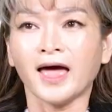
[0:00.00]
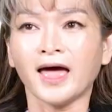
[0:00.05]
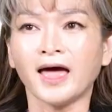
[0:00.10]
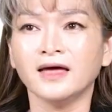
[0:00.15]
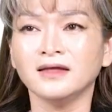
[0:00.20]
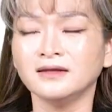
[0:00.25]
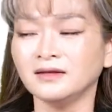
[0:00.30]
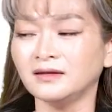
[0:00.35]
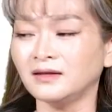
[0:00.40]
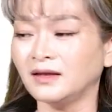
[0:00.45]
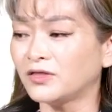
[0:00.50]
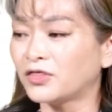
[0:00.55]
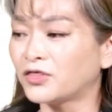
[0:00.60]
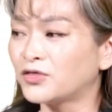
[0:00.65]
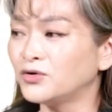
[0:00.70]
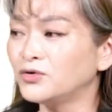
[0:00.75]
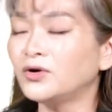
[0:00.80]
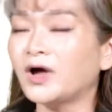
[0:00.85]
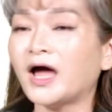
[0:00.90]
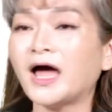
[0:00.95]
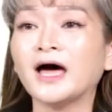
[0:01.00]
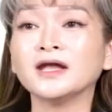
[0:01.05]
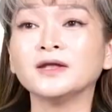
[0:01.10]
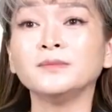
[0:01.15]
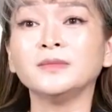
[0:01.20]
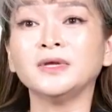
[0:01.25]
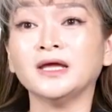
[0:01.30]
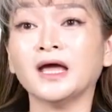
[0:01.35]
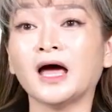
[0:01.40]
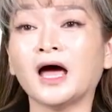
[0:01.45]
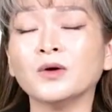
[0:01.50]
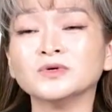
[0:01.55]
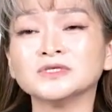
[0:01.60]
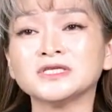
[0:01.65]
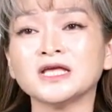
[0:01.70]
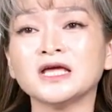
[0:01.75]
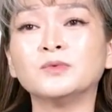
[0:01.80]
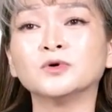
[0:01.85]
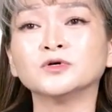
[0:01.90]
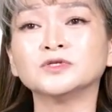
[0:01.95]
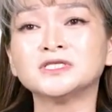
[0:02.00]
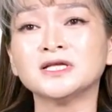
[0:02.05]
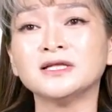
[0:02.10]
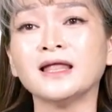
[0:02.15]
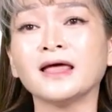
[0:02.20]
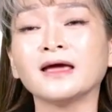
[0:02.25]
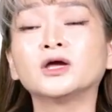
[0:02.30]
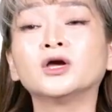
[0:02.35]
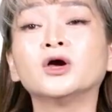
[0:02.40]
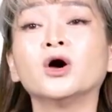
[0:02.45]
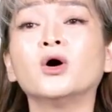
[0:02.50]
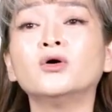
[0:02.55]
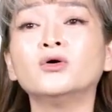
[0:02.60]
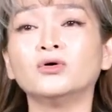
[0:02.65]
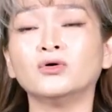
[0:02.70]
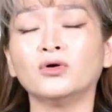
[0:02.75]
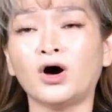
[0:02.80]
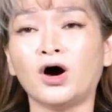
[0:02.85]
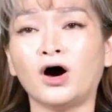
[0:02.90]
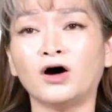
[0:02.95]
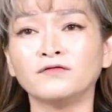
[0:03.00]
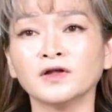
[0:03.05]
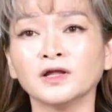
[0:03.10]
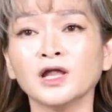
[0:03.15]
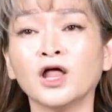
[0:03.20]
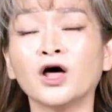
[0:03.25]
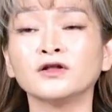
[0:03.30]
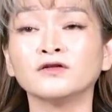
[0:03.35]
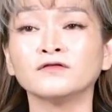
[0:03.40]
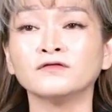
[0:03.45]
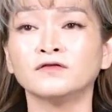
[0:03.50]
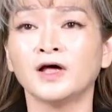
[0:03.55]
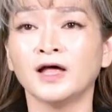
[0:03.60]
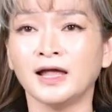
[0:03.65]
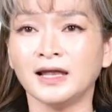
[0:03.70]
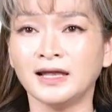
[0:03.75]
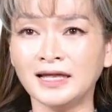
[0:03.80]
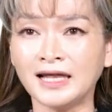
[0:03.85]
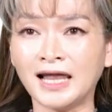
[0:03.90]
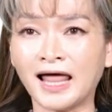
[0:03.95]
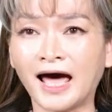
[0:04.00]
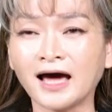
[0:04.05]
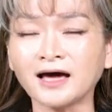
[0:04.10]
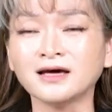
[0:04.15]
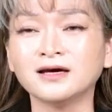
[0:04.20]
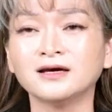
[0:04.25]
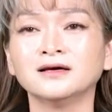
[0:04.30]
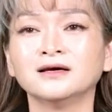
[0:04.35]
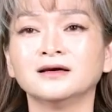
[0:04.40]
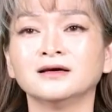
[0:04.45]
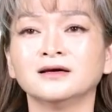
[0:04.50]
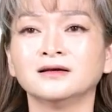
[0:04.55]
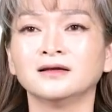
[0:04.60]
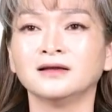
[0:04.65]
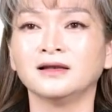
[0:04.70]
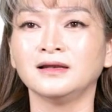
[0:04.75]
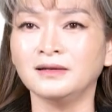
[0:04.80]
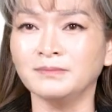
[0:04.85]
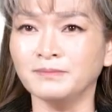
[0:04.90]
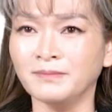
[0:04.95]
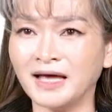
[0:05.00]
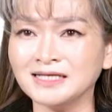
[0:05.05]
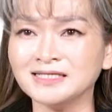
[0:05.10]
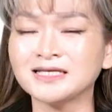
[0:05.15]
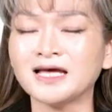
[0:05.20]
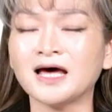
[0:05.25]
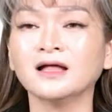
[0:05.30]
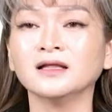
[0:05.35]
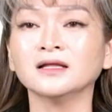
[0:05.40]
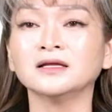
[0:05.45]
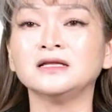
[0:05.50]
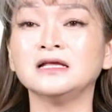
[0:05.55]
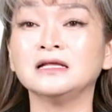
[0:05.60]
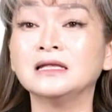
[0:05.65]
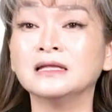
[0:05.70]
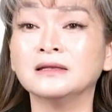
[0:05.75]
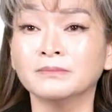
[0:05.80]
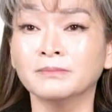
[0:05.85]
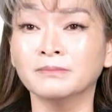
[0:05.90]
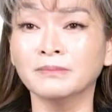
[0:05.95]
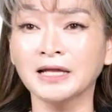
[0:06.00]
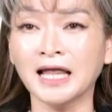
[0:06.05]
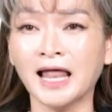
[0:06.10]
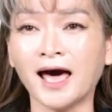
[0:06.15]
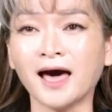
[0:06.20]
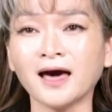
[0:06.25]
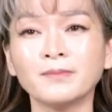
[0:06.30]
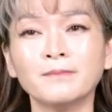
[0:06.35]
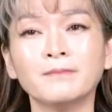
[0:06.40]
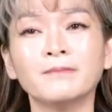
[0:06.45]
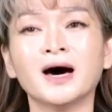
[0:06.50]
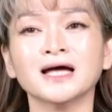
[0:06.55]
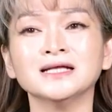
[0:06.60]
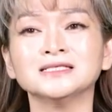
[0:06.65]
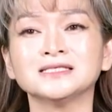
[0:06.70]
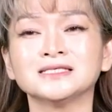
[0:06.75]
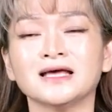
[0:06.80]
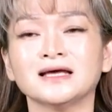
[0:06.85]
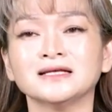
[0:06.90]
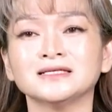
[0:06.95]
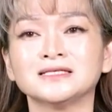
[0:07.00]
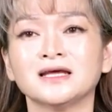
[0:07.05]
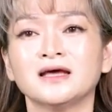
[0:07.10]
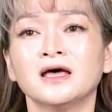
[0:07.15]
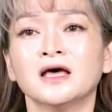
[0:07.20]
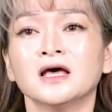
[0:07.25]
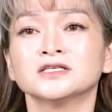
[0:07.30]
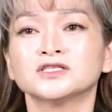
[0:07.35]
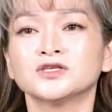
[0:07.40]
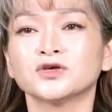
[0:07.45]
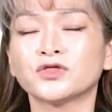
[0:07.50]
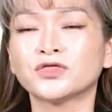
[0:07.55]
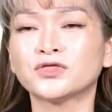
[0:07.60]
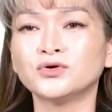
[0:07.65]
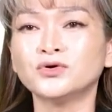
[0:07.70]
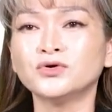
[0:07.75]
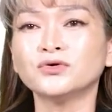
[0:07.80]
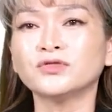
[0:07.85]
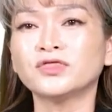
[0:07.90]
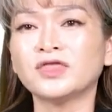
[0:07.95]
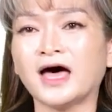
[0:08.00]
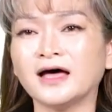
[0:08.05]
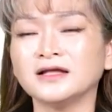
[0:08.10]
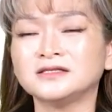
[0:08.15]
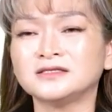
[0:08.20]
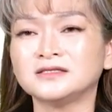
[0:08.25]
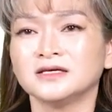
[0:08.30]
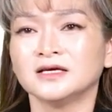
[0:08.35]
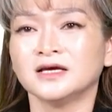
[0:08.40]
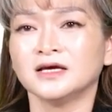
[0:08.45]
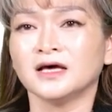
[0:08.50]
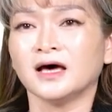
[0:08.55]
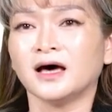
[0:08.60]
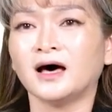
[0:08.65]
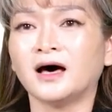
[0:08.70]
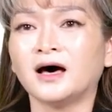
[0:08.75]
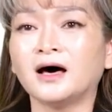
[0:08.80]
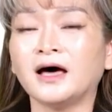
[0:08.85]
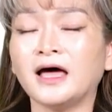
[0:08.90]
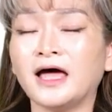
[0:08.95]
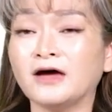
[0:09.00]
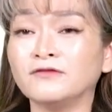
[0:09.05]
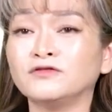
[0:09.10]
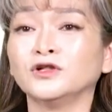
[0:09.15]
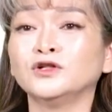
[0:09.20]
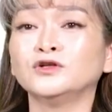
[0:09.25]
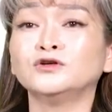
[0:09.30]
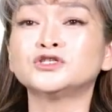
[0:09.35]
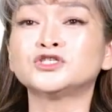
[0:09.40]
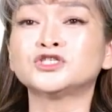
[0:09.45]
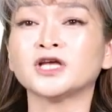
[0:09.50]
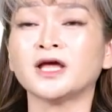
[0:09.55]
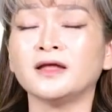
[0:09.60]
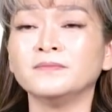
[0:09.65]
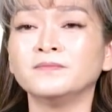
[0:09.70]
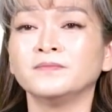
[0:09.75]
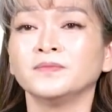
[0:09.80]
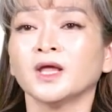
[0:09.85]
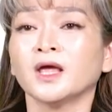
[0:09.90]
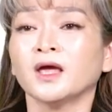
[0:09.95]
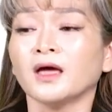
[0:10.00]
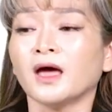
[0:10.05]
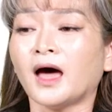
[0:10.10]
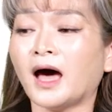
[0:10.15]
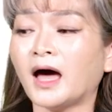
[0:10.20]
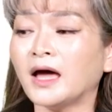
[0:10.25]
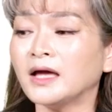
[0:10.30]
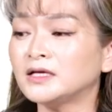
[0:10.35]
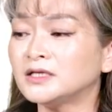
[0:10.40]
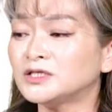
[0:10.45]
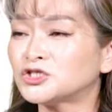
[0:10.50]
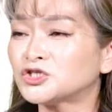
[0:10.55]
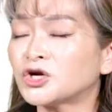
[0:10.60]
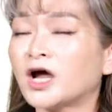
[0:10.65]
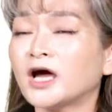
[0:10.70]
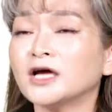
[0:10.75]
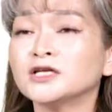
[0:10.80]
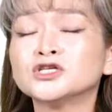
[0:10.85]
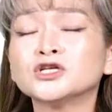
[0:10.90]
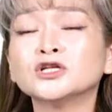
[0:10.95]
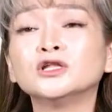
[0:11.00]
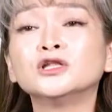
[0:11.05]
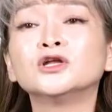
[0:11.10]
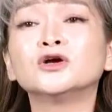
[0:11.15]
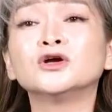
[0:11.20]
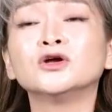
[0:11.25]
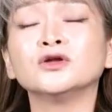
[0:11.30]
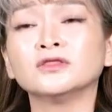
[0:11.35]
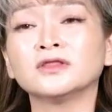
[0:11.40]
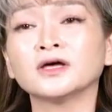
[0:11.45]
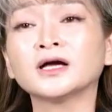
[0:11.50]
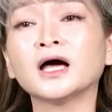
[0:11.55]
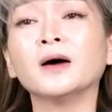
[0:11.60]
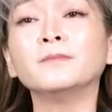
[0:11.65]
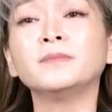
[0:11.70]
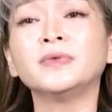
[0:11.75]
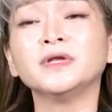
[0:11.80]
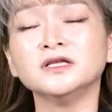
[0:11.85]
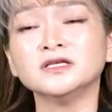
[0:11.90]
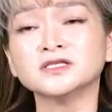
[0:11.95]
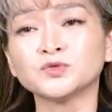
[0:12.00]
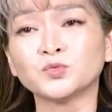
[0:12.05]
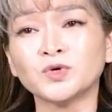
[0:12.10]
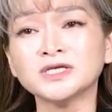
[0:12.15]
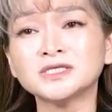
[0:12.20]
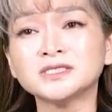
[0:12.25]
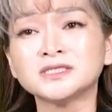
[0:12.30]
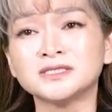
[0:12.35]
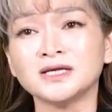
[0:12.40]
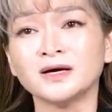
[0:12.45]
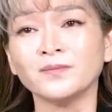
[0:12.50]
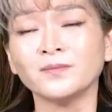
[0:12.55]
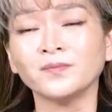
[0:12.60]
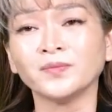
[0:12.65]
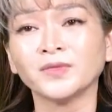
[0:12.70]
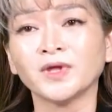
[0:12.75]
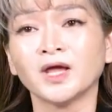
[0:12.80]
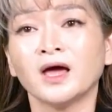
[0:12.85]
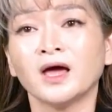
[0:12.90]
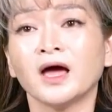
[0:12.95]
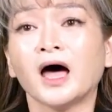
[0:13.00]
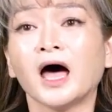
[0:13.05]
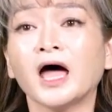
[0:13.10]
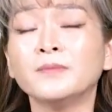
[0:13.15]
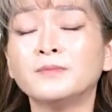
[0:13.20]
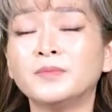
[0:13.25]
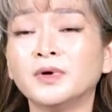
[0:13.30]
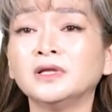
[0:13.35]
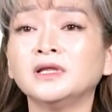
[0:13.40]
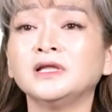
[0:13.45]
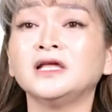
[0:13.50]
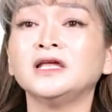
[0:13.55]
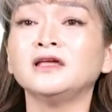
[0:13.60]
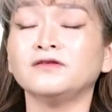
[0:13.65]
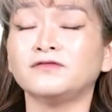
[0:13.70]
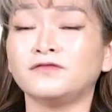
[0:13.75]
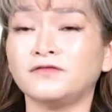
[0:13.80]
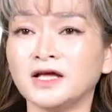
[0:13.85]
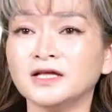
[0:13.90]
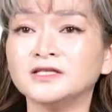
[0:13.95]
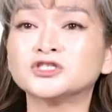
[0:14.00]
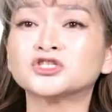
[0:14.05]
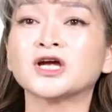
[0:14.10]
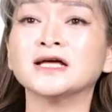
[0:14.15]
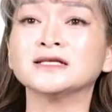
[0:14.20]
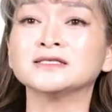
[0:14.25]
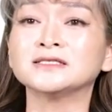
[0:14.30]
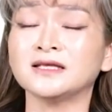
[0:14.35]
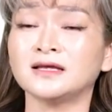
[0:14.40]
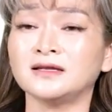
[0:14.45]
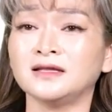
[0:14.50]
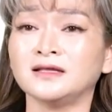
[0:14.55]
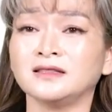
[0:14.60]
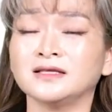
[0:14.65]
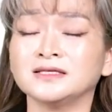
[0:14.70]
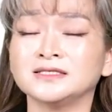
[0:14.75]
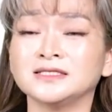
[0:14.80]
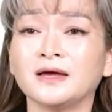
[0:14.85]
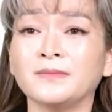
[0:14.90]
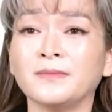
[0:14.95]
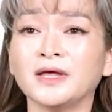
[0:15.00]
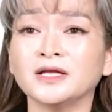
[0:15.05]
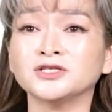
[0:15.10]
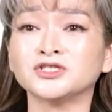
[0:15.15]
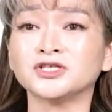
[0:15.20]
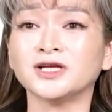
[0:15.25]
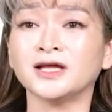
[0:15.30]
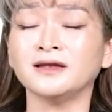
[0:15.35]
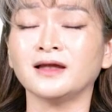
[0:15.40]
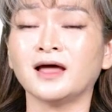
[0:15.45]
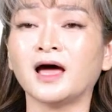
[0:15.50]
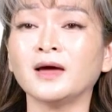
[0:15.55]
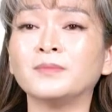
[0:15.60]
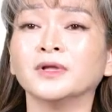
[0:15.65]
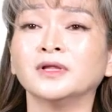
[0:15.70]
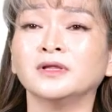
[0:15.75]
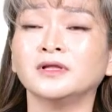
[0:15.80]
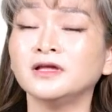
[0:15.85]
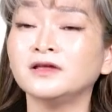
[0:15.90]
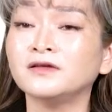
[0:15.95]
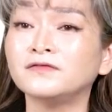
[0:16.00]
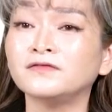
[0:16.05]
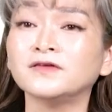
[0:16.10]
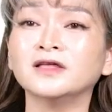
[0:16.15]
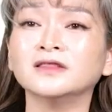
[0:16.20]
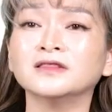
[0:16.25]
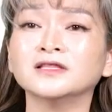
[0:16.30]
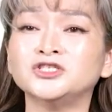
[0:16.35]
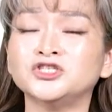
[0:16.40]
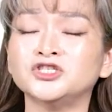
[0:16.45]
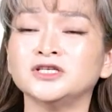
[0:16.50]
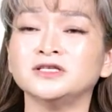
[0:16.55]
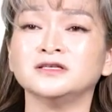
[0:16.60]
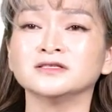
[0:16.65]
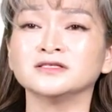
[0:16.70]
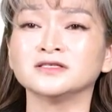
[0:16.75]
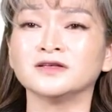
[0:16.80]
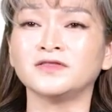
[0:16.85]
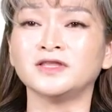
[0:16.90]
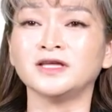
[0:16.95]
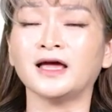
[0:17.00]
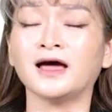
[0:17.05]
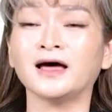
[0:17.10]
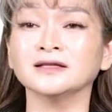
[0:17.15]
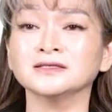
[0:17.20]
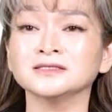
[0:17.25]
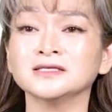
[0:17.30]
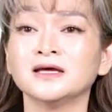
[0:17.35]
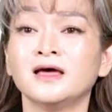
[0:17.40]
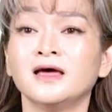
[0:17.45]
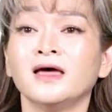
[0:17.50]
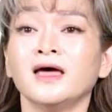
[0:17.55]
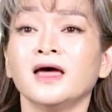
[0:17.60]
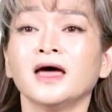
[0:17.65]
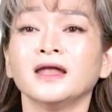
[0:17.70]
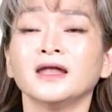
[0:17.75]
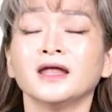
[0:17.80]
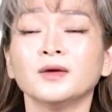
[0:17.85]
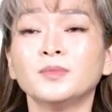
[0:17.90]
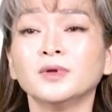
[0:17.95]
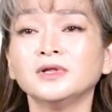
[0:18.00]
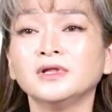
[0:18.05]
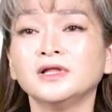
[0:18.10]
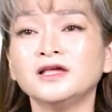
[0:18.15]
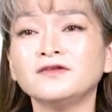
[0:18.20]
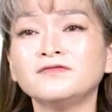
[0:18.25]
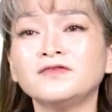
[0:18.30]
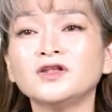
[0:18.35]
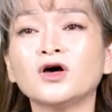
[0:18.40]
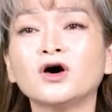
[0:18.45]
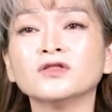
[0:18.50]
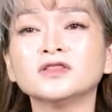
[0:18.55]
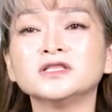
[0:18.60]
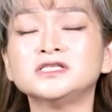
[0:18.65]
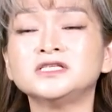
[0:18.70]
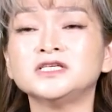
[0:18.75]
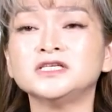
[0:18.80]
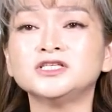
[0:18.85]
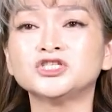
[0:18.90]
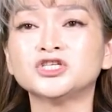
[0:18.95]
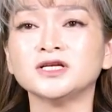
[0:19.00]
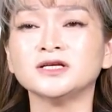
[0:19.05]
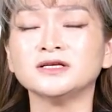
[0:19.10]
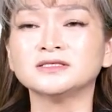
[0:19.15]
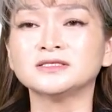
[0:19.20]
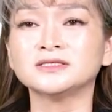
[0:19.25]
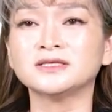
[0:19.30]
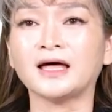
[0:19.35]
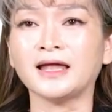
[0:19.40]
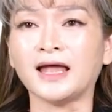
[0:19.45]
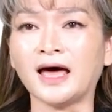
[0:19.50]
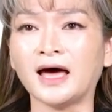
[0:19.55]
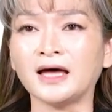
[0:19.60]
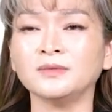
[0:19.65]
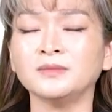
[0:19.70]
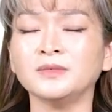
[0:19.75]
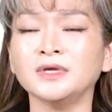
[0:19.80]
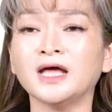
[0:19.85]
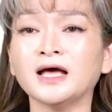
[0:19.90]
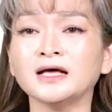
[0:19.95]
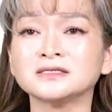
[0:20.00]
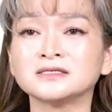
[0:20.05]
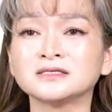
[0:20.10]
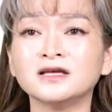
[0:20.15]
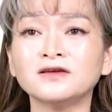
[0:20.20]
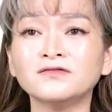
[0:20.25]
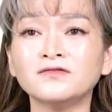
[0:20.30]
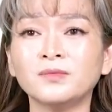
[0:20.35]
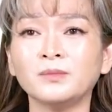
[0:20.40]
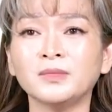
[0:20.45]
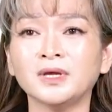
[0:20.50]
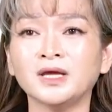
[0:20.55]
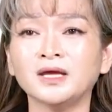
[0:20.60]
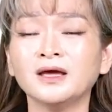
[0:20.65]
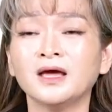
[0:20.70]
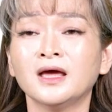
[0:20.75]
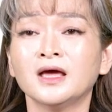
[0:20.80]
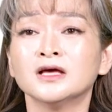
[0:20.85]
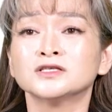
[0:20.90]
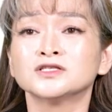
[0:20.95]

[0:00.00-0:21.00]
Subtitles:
And through Atomy, I was able to let go of a lot of lack mentality, lack mindset. So through that evolution, I try to learn the company's wisdom. I believe in transcending the dimension. I believe in the genius of the and I believe in all the teachings that Atomy has given me.